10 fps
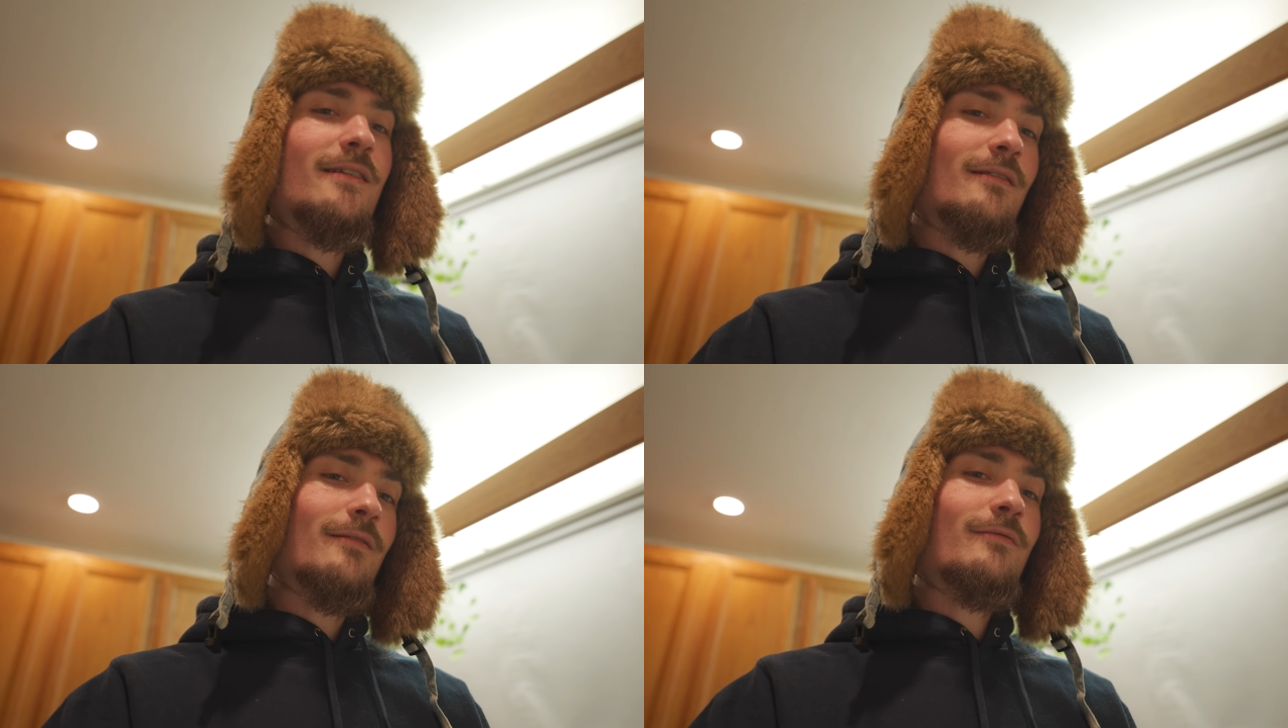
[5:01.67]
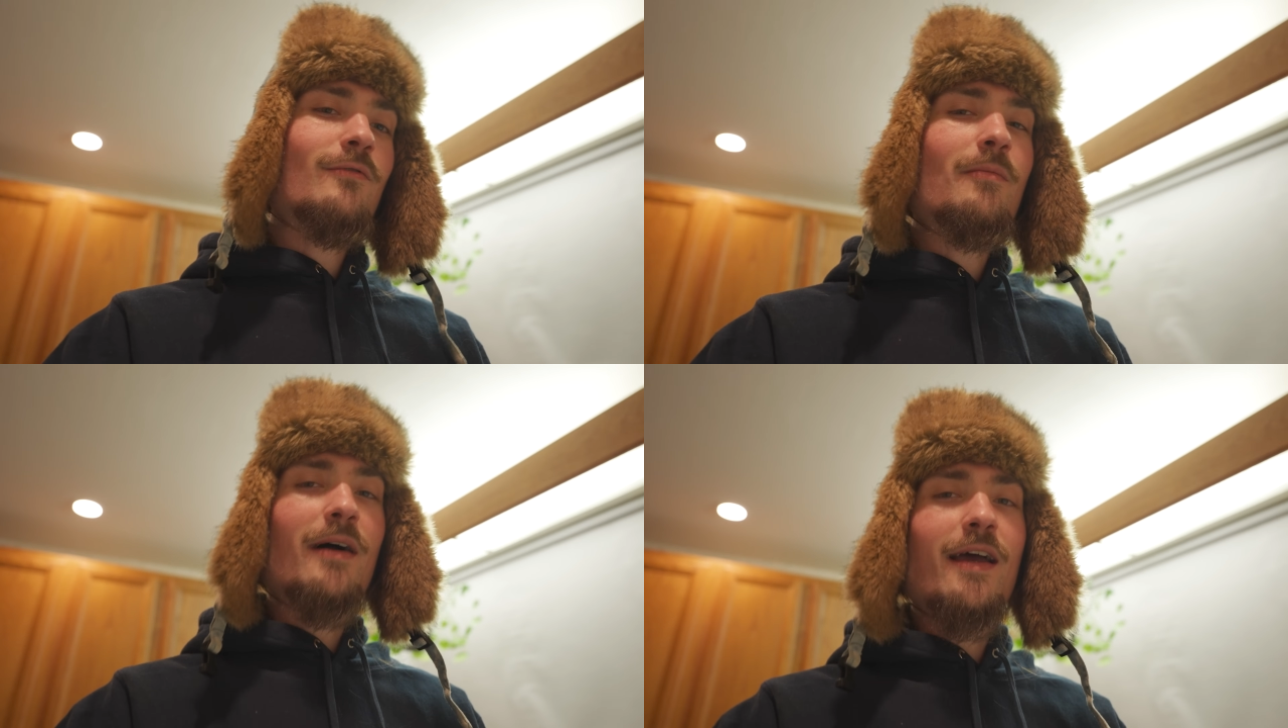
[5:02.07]
to
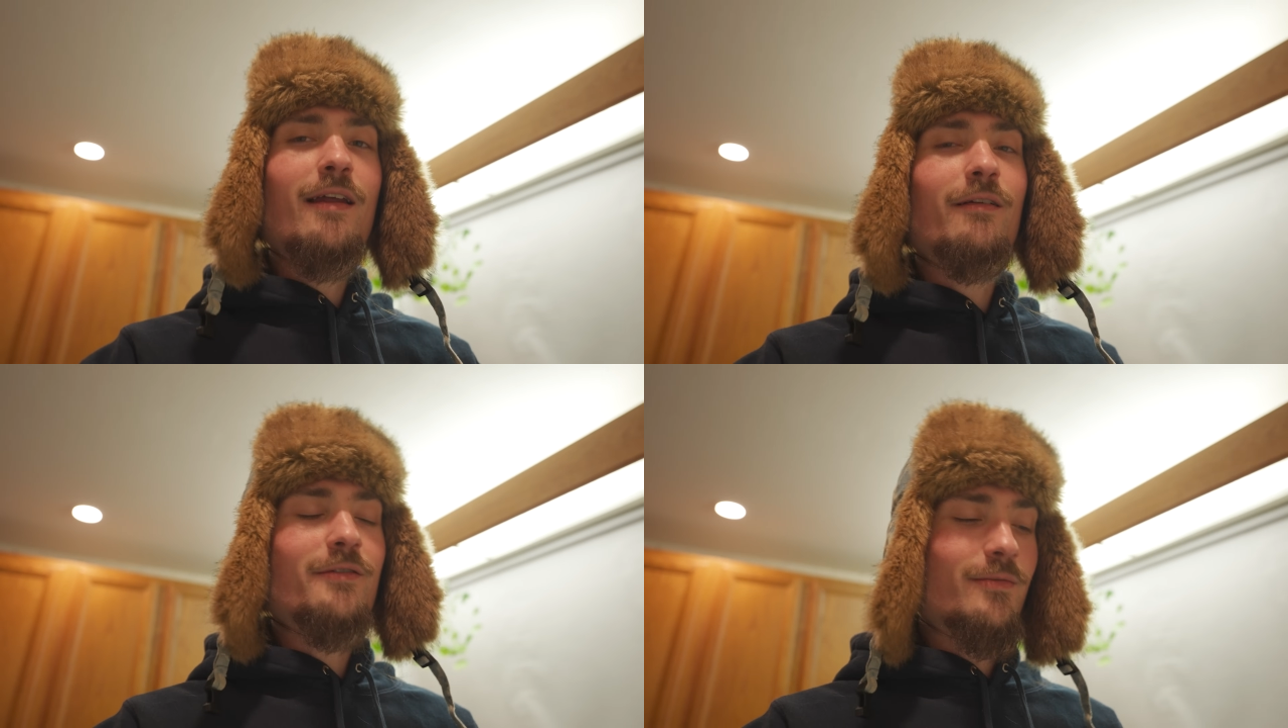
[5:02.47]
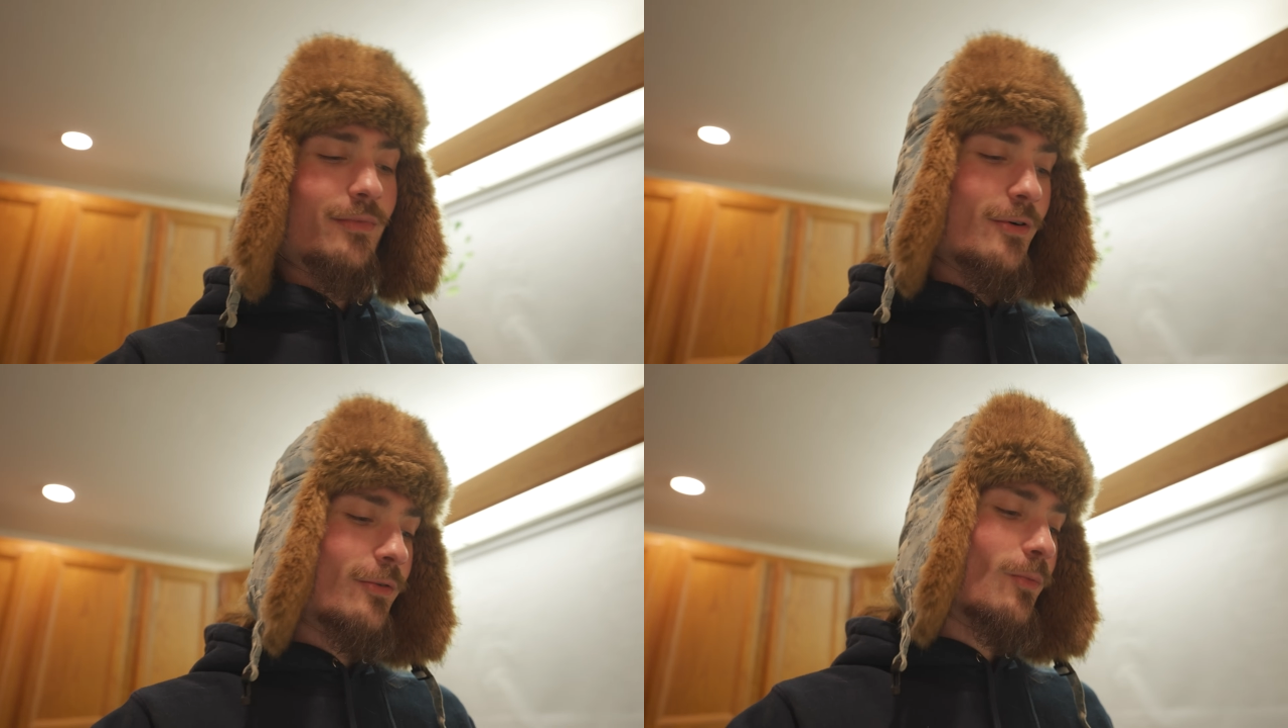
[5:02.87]
run my hand under some
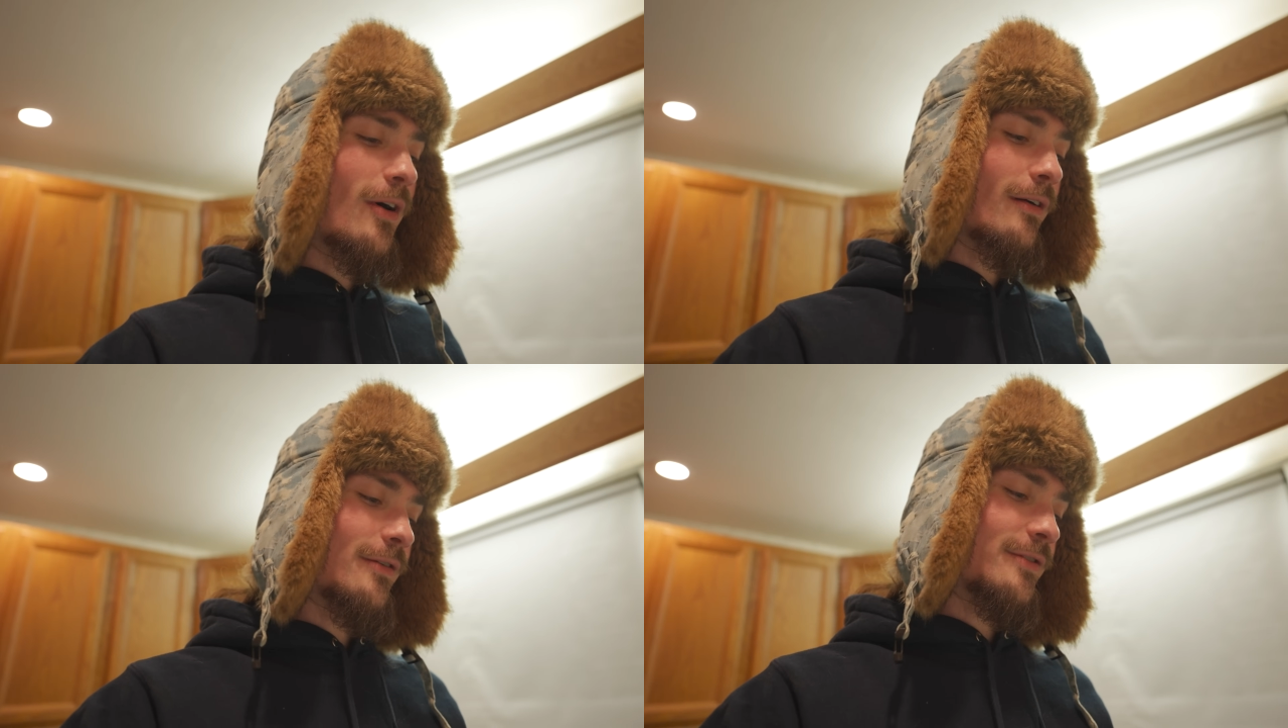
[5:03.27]
cold water.